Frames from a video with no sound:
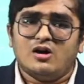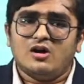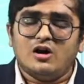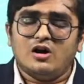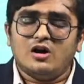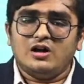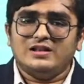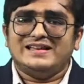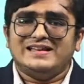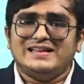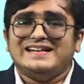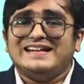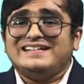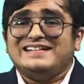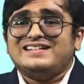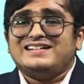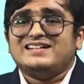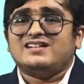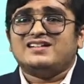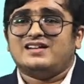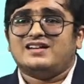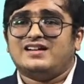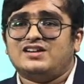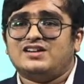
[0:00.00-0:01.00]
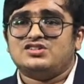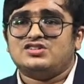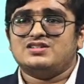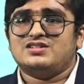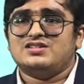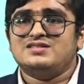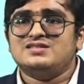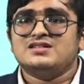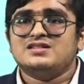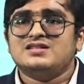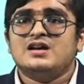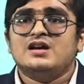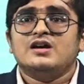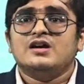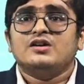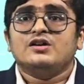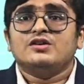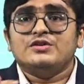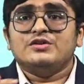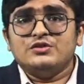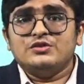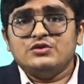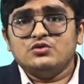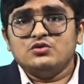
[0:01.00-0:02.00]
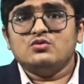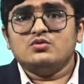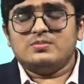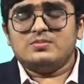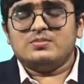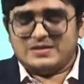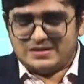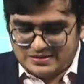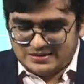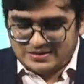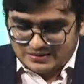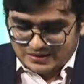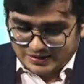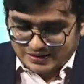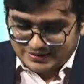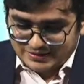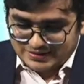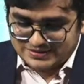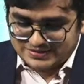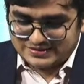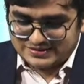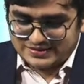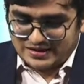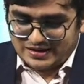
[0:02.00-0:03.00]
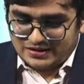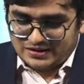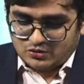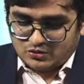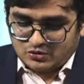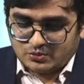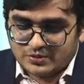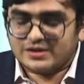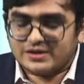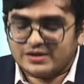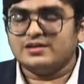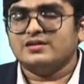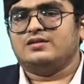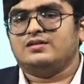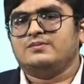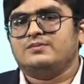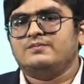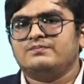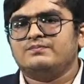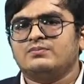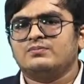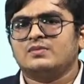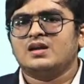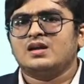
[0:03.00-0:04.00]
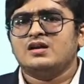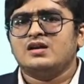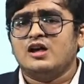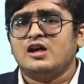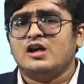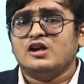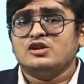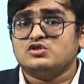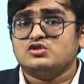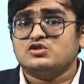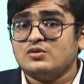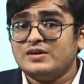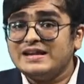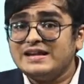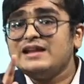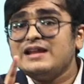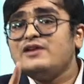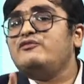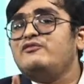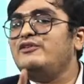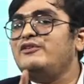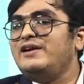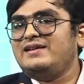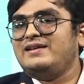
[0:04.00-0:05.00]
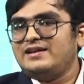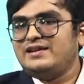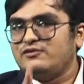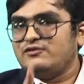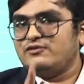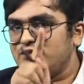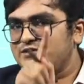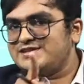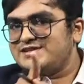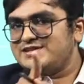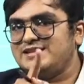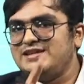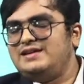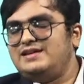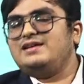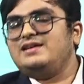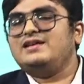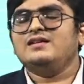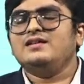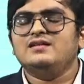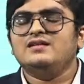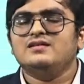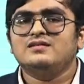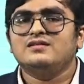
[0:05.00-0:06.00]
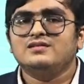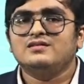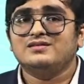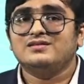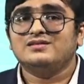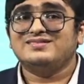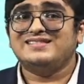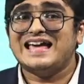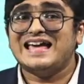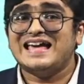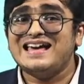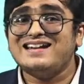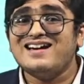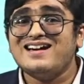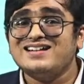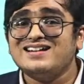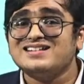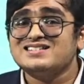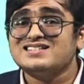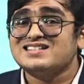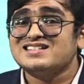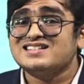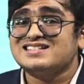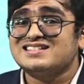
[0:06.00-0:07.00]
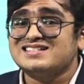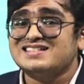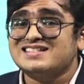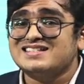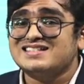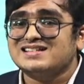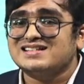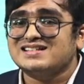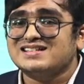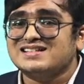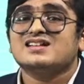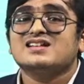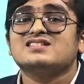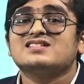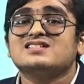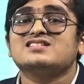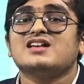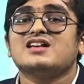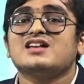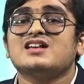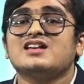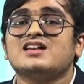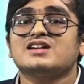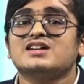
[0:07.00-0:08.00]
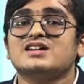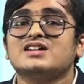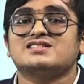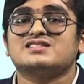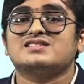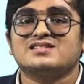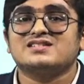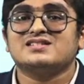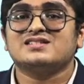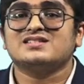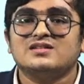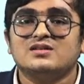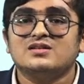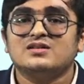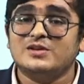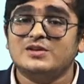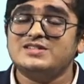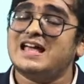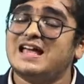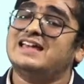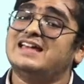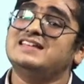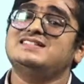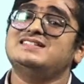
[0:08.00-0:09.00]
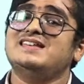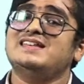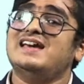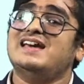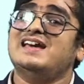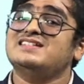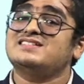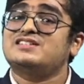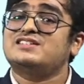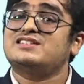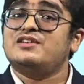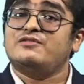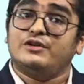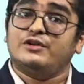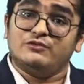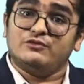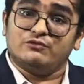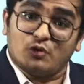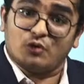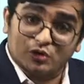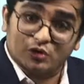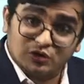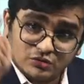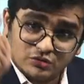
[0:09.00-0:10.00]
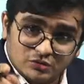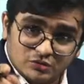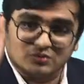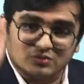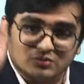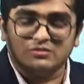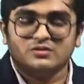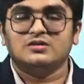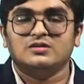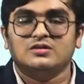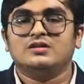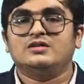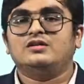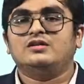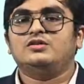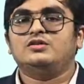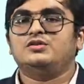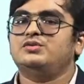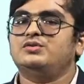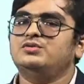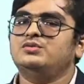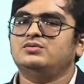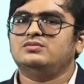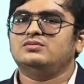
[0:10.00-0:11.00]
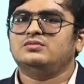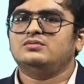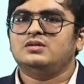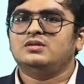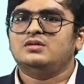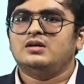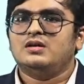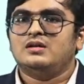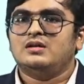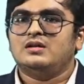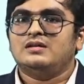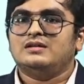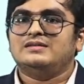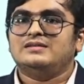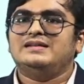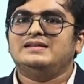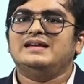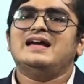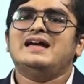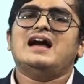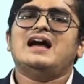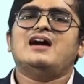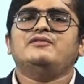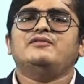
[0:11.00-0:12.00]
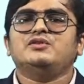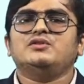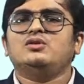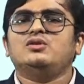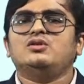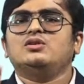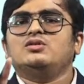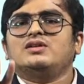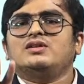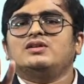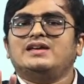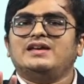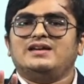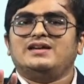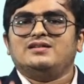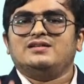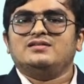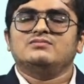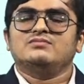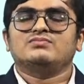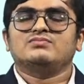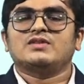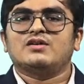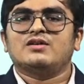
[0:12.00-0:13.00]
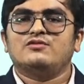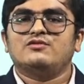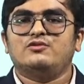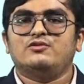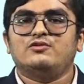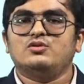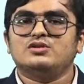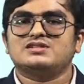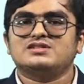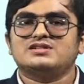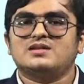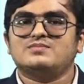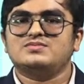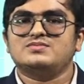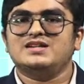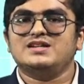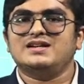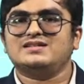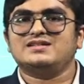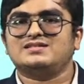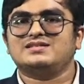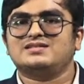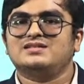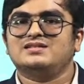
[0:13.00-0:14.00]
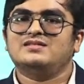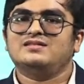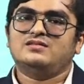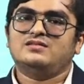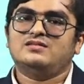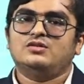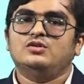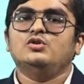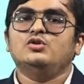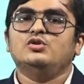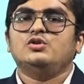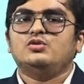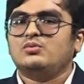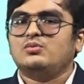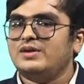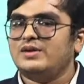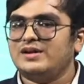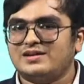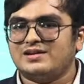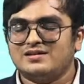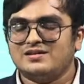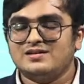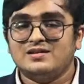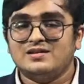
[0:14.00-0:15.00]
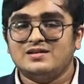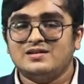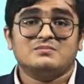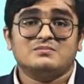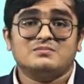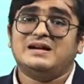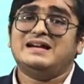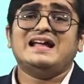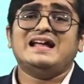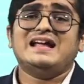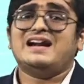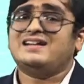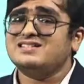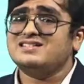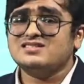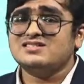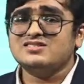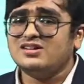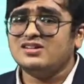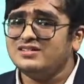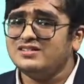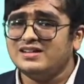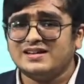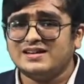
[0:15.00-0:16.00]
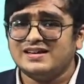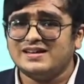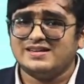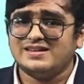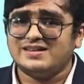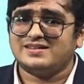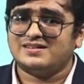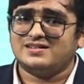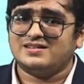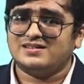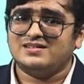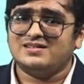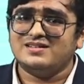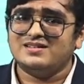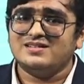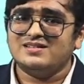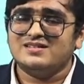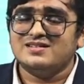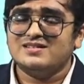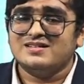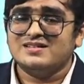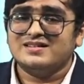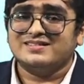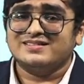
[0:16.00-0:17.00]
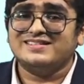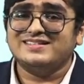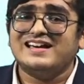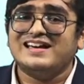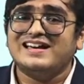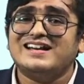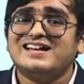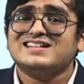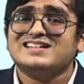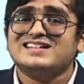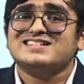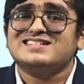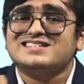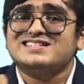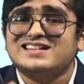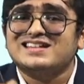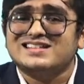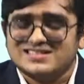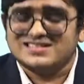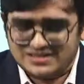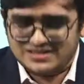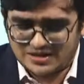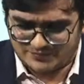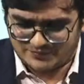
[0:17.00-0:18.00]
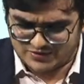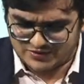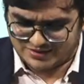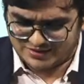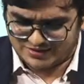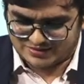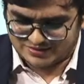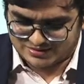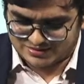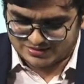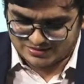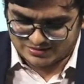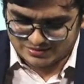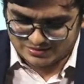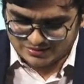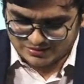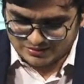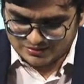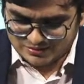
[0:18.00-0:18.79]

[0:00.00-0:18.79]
All that interconnections you will understand over here. So in effect, if you see, there are 6 subjects which ICAI has given for you to do. They have told, okay, 4 subjects, you do it. But that is not the case, sir. There are 6 subjects.